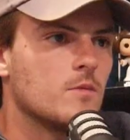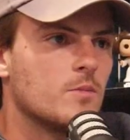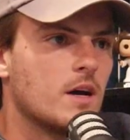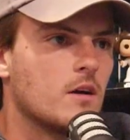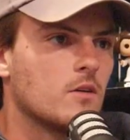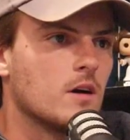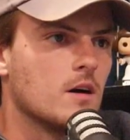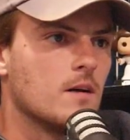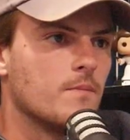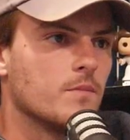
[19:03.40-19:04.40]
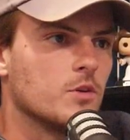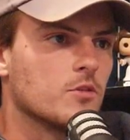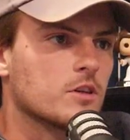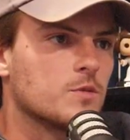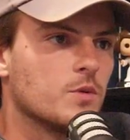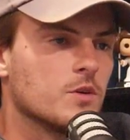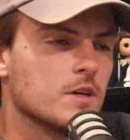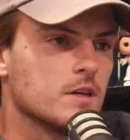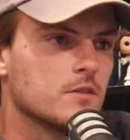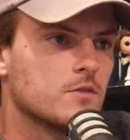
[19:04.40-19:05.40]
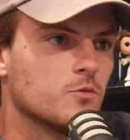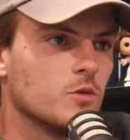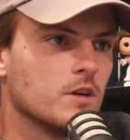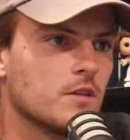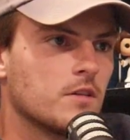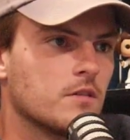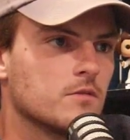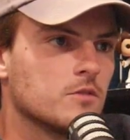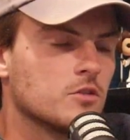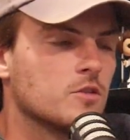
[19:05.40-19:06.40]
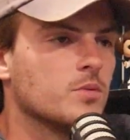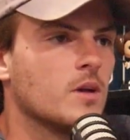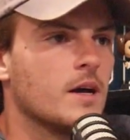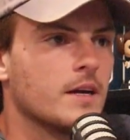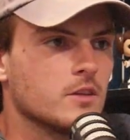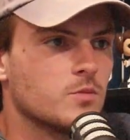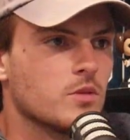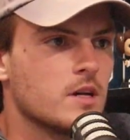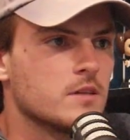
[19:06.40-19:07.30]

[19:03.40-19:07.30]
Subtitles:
about your experience with just applying as press.